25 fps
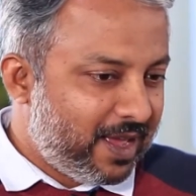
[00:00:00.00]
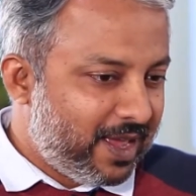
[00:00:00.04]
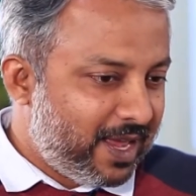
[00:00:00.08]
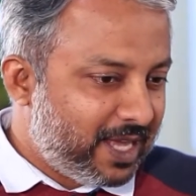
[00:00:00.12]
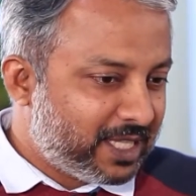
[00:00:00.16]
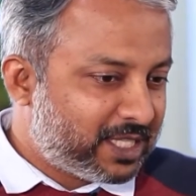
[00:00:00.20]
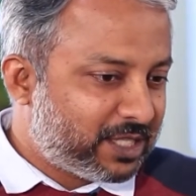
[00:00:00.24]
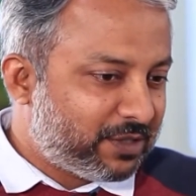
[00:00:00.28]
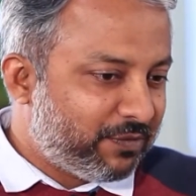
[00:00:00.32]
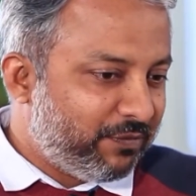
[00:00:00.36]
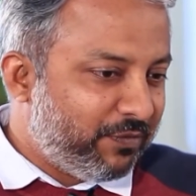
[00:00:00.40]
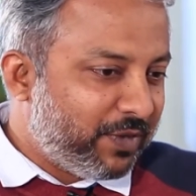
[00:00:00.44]

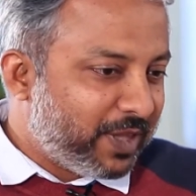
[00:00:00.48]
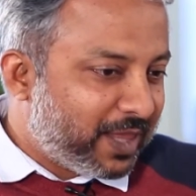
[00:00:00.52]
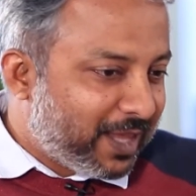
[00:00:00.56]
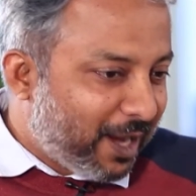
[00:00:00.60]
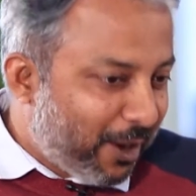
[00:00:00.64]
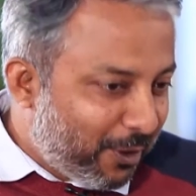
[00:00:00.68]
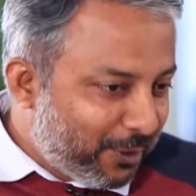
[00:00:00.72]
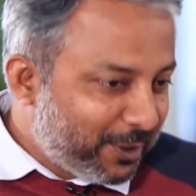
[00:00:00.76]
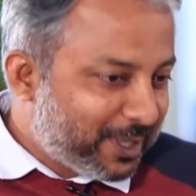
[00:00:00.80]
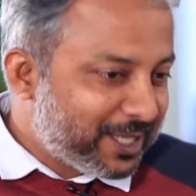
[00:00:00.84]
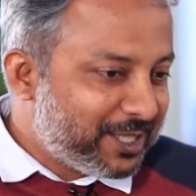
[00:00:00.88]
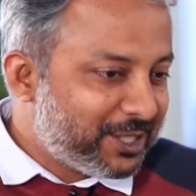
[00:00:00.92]
It's
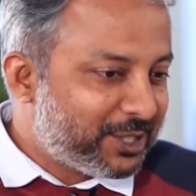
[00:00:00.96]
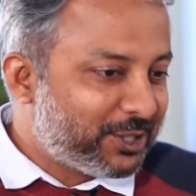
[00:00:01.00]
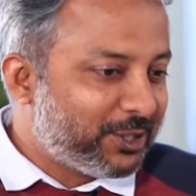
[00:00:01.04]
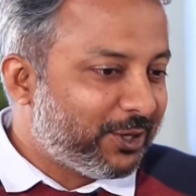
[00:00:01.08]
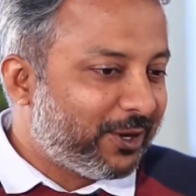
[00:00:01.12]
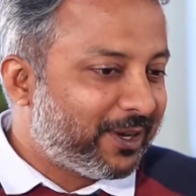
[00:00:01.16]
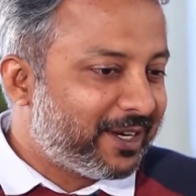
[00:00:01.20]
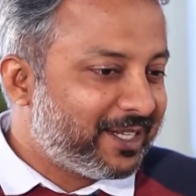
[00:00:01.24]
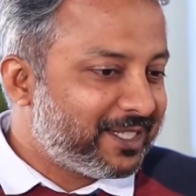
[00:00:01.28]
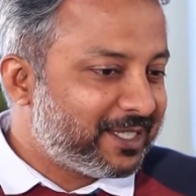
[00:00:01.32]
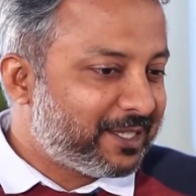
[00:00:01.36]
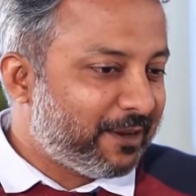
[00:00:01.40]
without
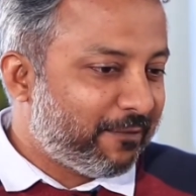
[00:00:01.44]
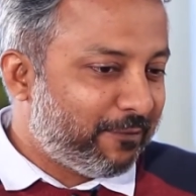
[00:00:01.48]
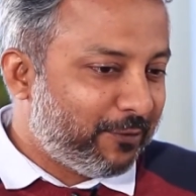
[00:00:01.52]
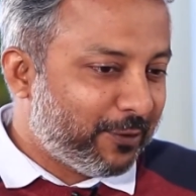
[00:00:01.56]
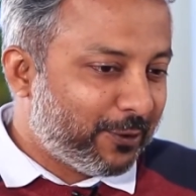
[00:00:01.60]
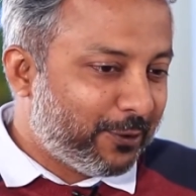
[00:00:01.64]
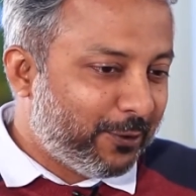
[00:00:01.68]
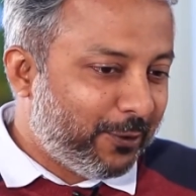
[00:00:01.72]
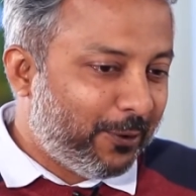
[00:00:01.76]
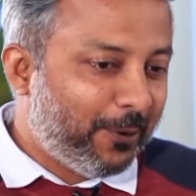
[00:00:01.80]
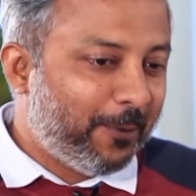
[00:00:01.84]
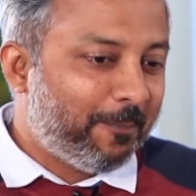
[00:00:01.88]
insurance, if you
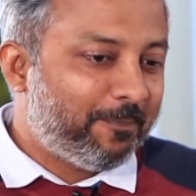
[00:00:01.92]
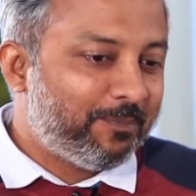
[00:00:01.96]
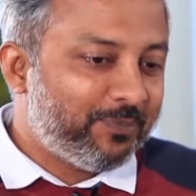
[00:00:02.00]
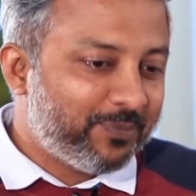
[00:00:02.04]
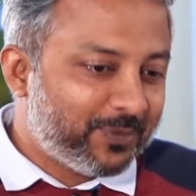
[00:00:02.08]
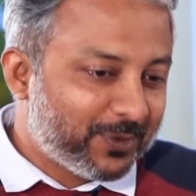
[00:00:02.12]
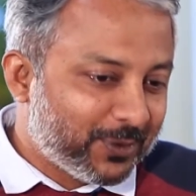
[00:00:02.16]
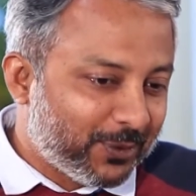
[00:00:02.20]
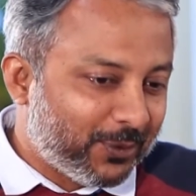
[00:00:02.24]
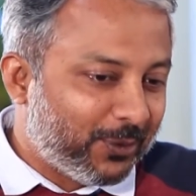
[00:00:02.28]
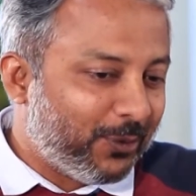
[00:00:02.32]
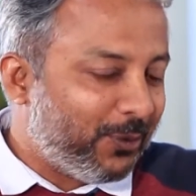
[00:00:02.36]
go
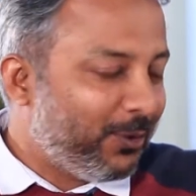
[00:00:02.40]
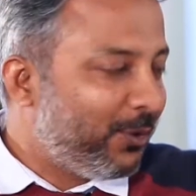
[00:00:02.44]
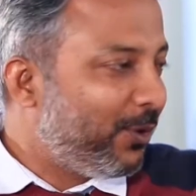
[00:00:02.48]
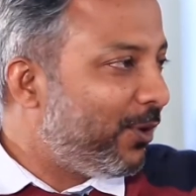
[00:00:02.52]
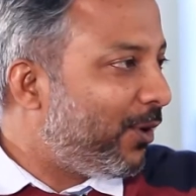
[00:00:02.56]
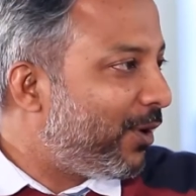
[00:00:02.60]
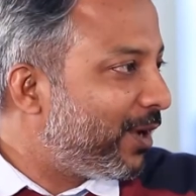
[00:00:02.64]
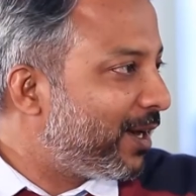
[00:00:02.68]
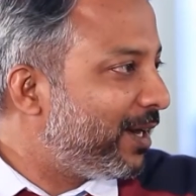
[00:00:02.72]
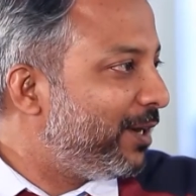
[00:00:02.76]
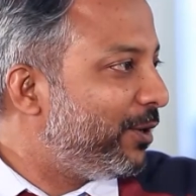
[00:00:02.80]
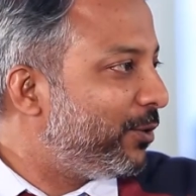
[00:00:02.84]
whole
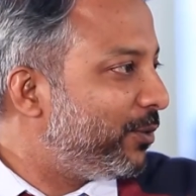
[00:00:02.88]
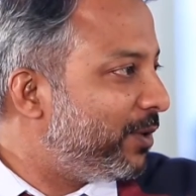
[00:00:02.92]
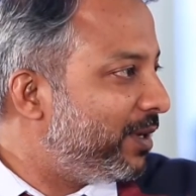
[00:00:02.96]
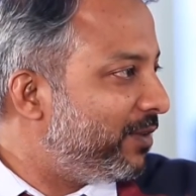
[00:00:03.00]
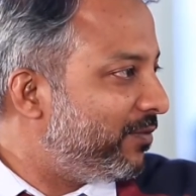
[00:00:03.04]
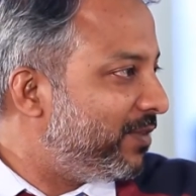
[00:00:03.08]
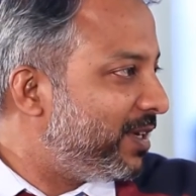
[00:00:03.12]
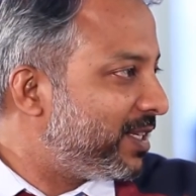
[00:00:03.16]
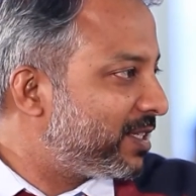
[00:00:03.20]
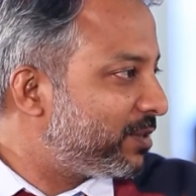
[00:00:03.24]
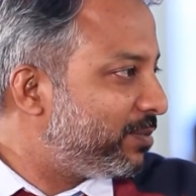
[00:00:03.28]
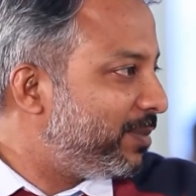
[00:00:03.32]
hog into
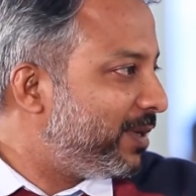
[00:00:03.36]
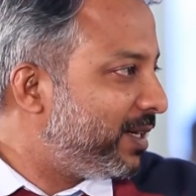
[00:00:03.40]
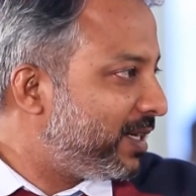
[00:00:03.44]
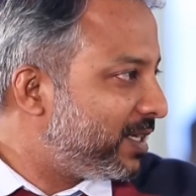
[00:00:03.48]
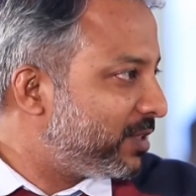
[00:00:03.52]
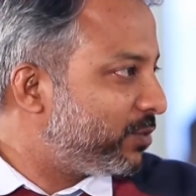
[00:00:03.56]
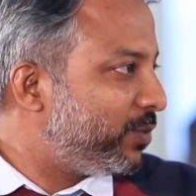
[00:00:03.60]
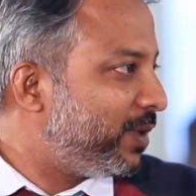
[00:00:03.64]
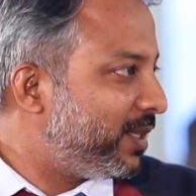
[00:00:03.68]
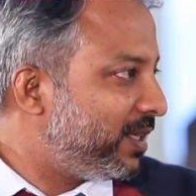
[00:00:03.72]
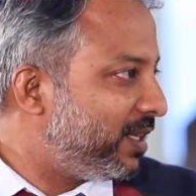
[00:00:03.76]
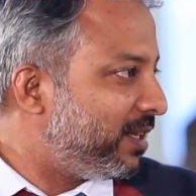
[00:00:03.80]
investment,
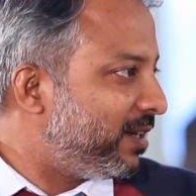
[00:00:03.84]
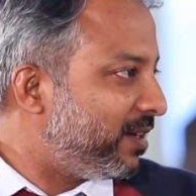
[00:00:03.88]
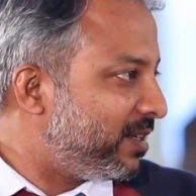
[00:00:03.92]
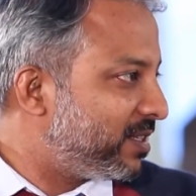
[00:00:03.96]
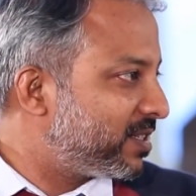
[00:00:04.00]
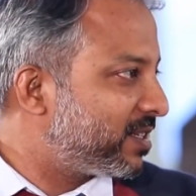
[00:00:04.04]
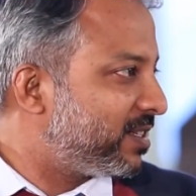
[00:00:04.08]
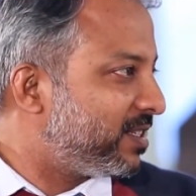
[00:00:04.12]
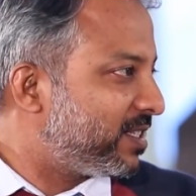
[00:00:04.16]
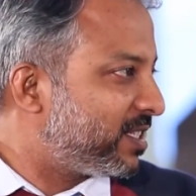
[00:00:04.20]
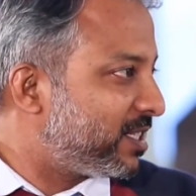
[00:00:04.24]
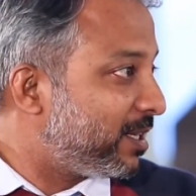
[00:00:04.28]
is when the
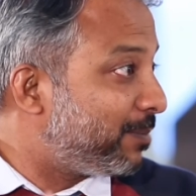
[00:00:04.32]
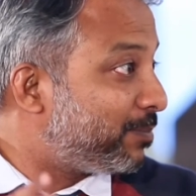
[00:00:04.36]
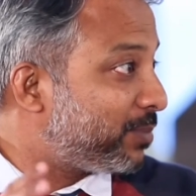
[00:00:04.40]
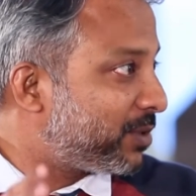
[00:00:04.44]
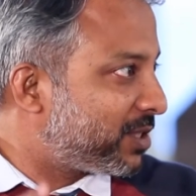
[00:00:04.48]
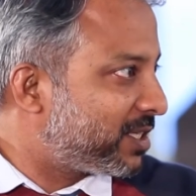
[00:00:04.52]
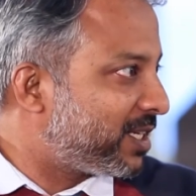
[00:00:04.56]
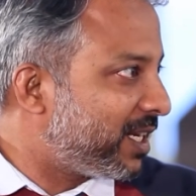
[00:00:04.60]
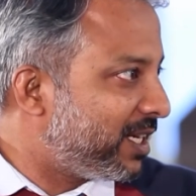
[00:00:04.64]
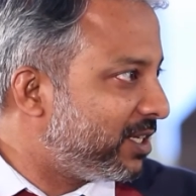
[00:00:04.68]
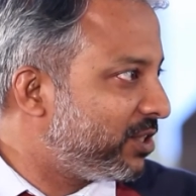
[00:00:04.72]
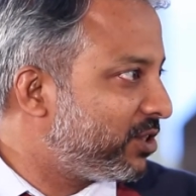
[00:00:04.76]
risk is
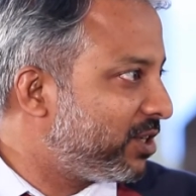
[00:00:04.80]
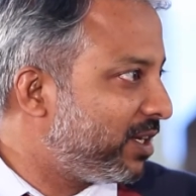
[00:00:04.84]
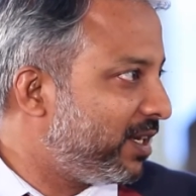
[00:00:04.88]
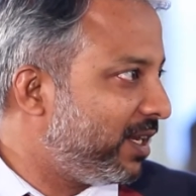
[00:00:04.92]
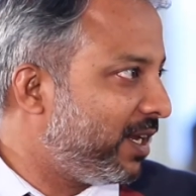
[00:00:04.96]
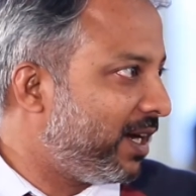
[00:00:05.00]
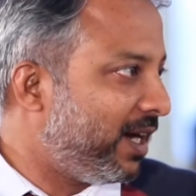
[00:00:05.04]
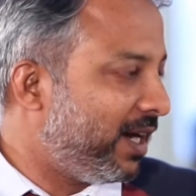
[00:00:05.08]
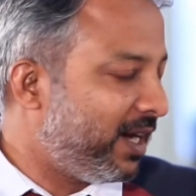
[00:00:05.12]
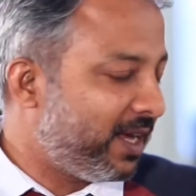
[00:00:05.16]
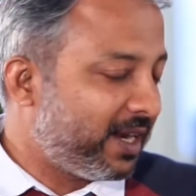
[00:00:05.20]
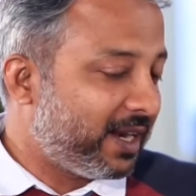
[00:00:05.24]

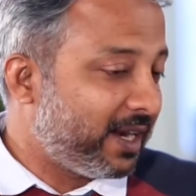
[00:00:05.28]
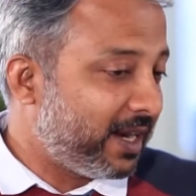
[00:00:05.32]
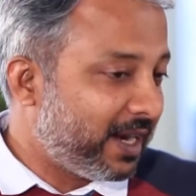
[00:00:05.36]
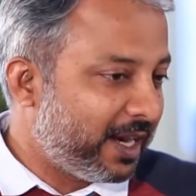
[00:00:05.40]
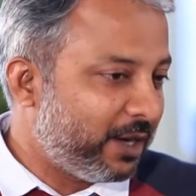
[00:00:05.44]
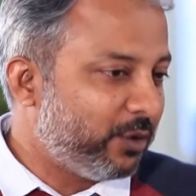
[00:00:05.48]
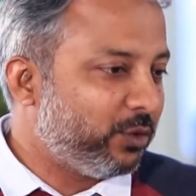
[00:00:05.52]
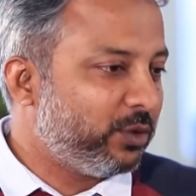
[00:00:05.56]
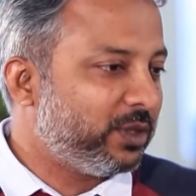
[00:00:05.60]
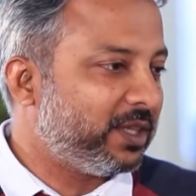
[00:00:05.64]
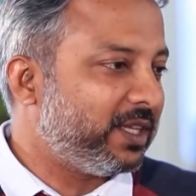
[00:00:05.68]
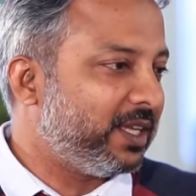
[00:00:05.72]
substantially higher, and I
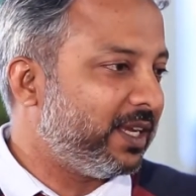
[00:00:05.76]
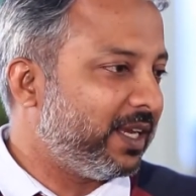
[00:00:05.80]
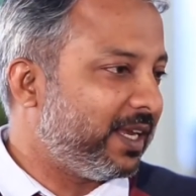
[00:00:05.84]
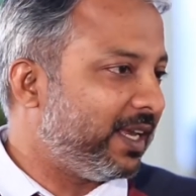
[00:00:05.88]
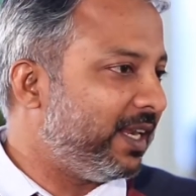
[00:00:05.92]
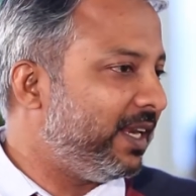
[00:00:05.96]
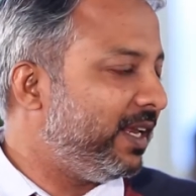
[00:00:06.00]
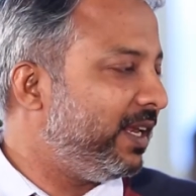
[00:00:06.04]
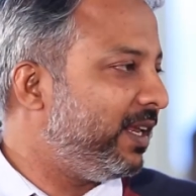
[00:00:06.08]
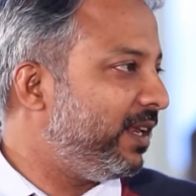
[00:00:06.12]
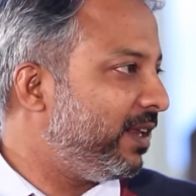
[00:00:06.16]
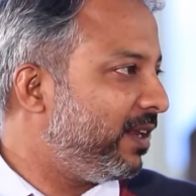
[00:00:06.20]
don't think
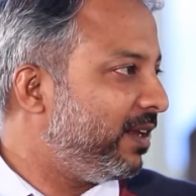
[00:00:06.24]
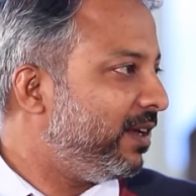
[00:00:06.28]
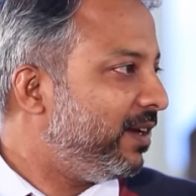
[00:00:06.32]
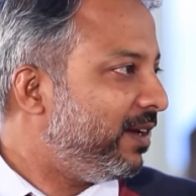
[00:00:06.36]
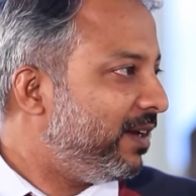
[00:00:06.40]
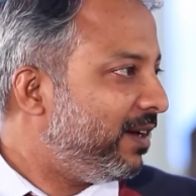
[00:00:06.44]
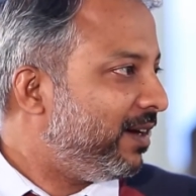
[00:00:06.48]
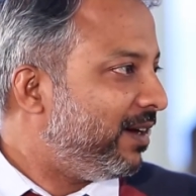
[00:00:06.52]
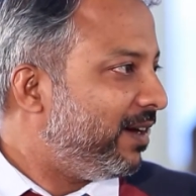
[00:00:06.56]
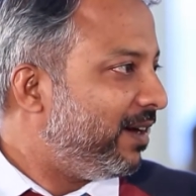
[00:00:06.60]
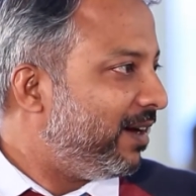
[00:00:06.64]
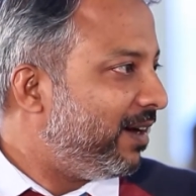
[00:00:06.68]
any
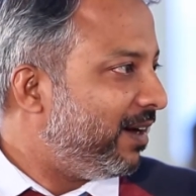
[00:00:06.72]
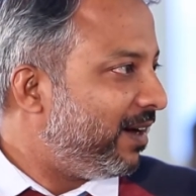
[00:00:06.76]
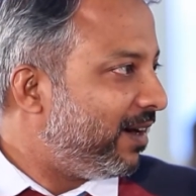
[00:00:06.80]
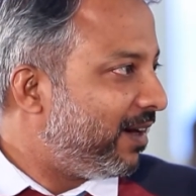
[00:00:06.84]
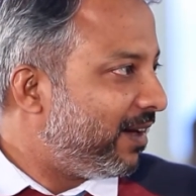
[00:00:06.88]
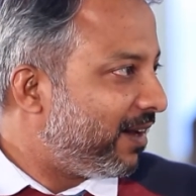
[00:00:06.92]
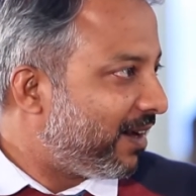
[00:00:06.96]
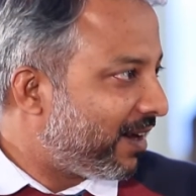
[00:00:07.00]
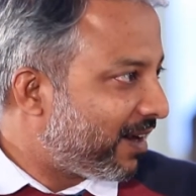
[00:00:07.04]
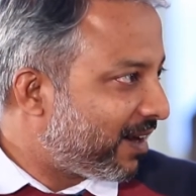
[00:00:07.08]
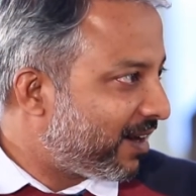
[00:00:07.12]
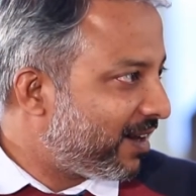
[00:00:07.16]

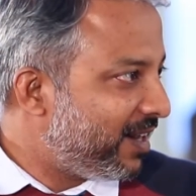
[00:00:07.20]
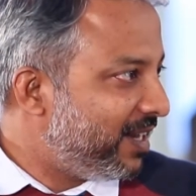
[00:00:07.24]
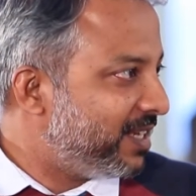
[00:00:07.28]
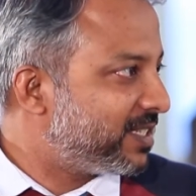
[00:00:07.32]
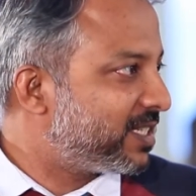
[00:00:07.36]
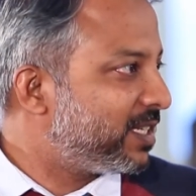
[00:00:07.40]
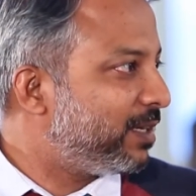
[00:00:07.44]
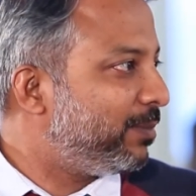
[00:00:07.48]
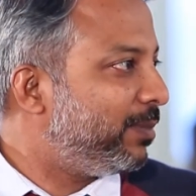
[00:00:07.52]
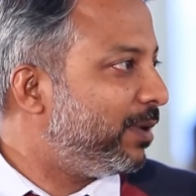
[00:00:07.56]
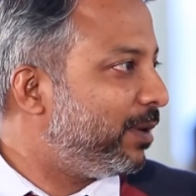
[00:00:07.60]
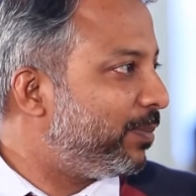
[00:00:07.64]

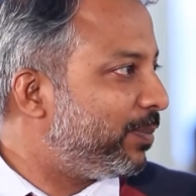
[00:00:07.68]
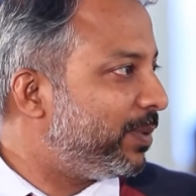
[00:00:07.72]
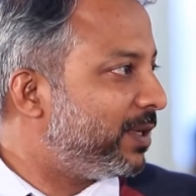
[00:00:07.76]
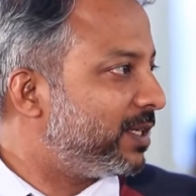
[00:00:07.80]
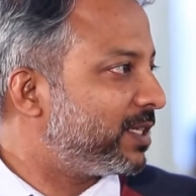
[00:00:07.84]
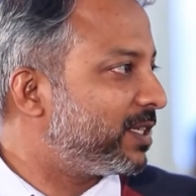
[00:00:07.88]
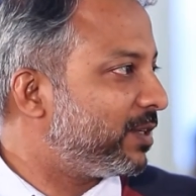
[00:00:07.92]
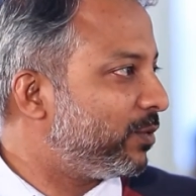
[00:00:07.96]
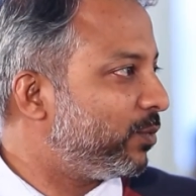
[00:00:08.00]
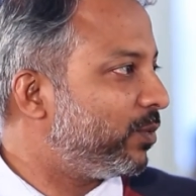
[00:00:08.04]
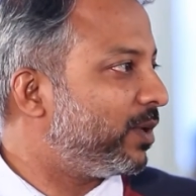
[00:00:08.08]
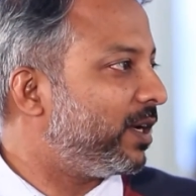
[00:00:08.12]
reasonable
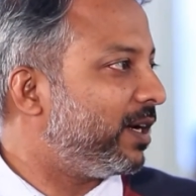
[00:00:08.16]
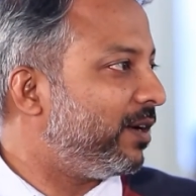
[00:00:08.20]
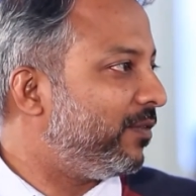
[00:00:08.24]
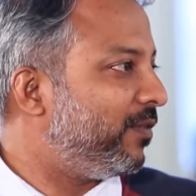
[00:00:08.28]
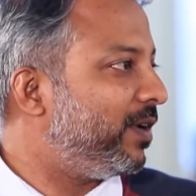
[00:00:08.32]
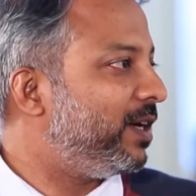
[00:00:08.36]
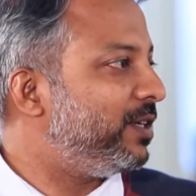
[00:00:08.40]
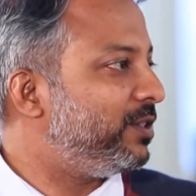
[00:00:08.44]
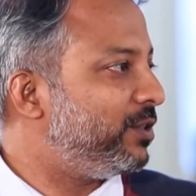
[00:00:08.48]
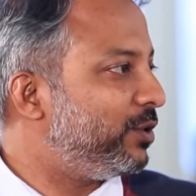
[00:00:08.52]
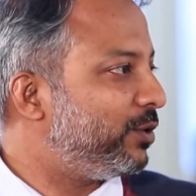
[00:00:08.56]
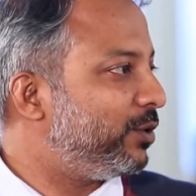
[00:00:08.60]
person would
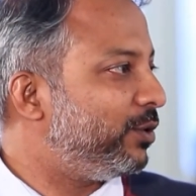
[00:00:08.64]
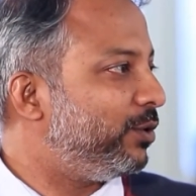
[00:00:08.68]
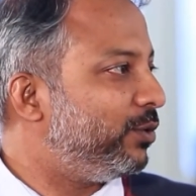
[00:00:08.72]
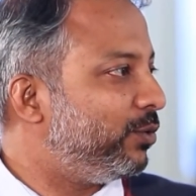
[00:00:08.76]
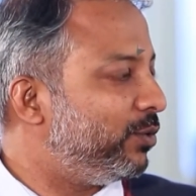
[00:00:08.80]
advise you to do